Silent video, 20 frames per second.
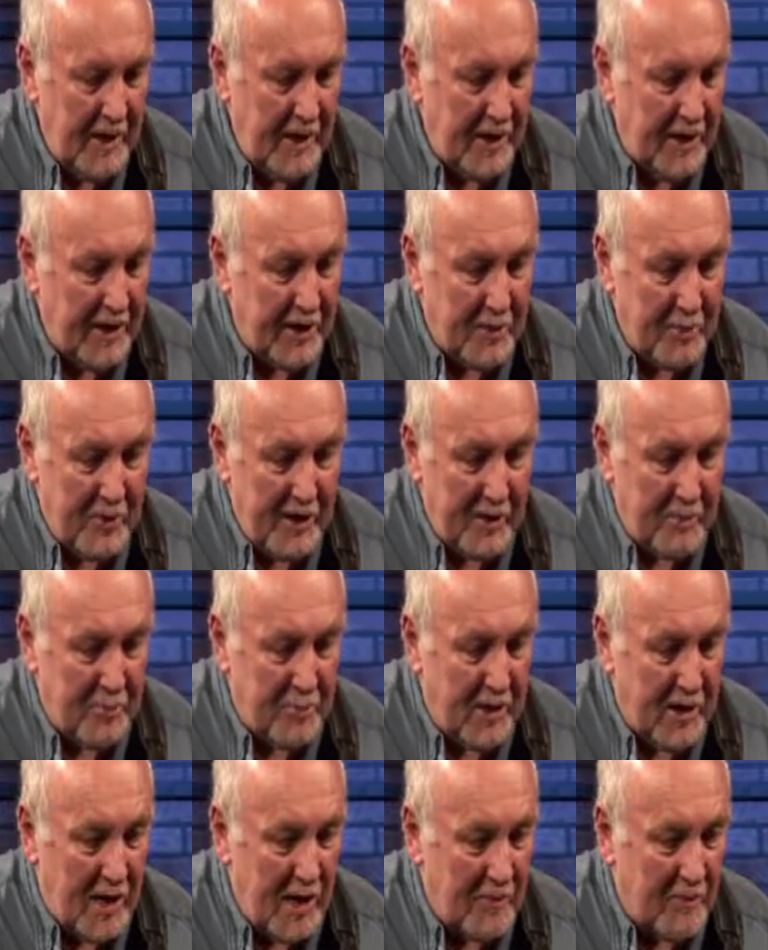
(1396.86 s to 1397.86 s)
and it can be a
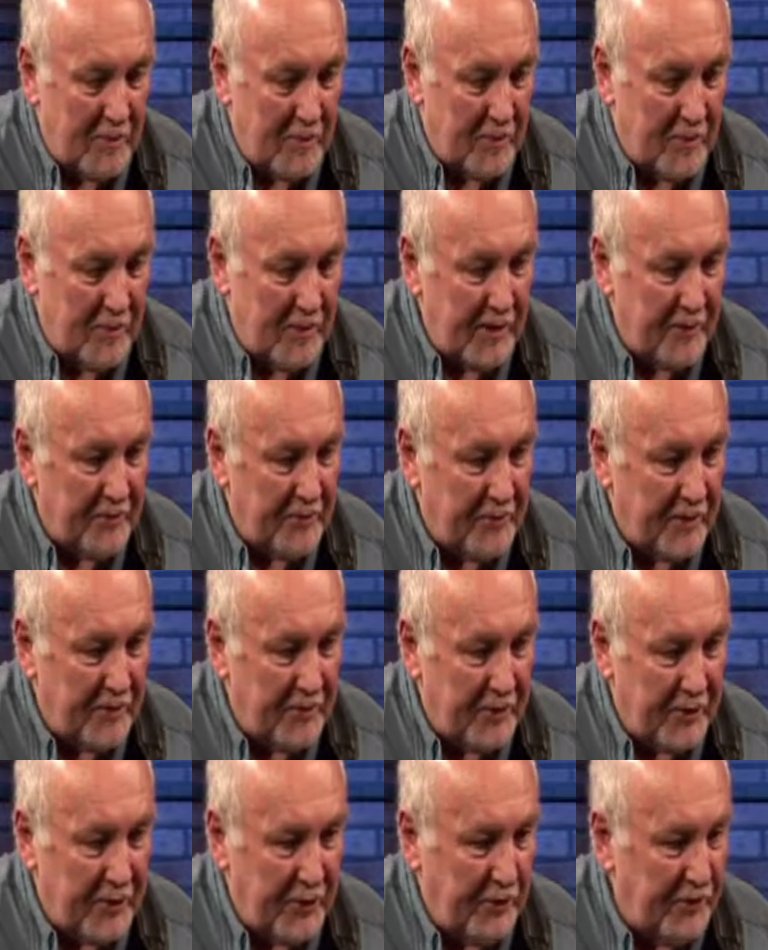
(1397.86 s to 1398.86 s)
problem
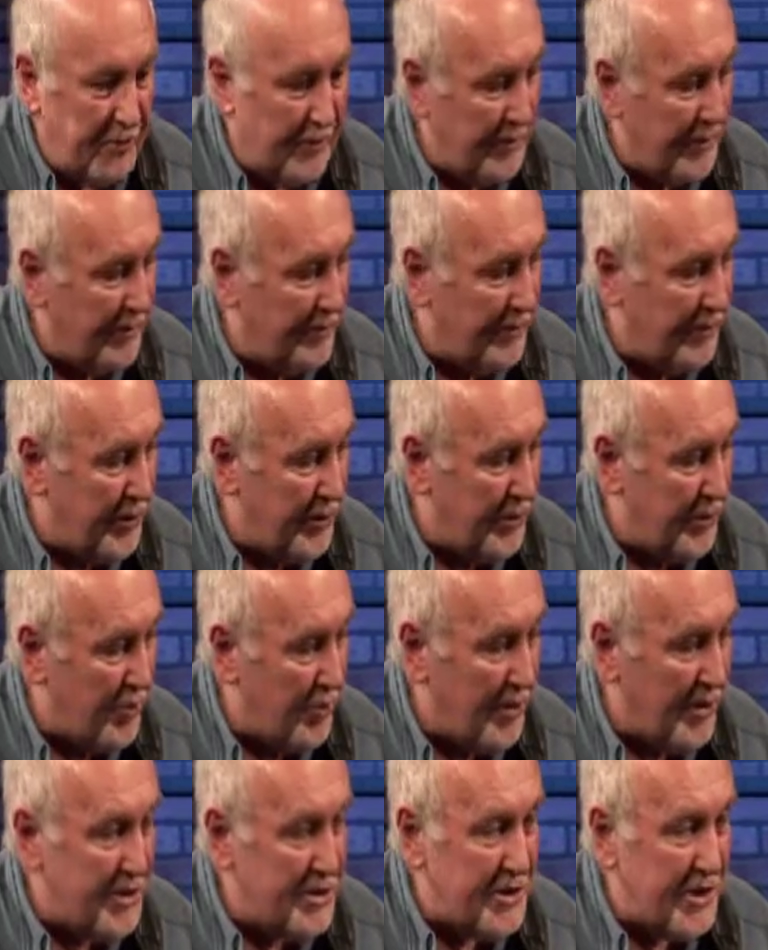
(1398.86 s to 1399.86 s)
if you don't
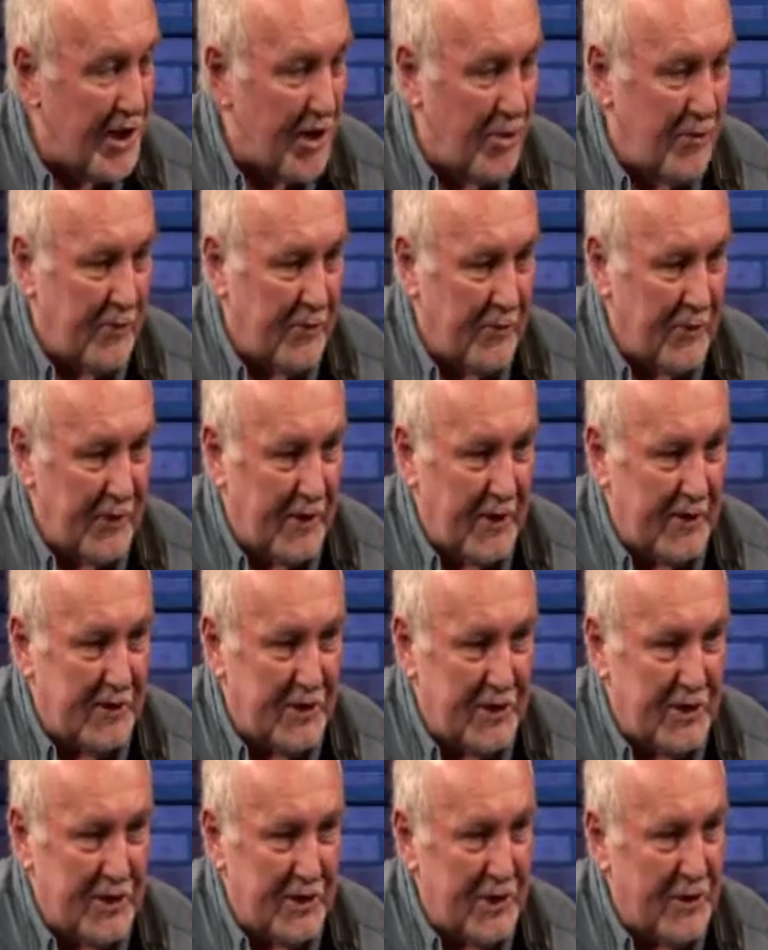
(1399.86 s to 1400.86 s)
watch out. If you get
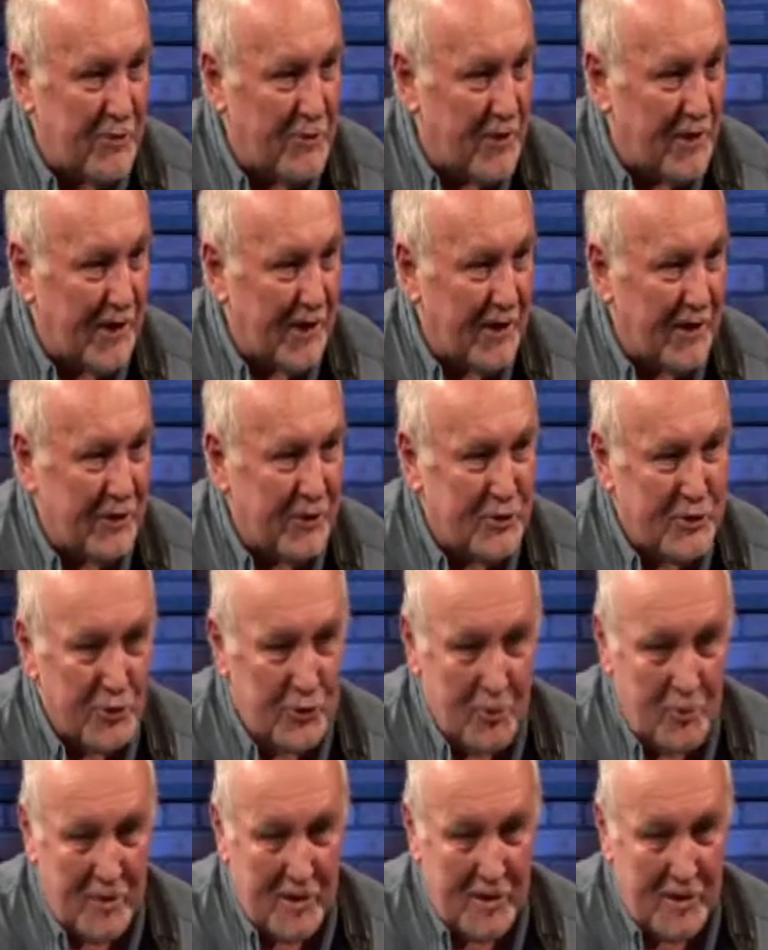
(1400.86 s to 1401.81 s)
the D ringing too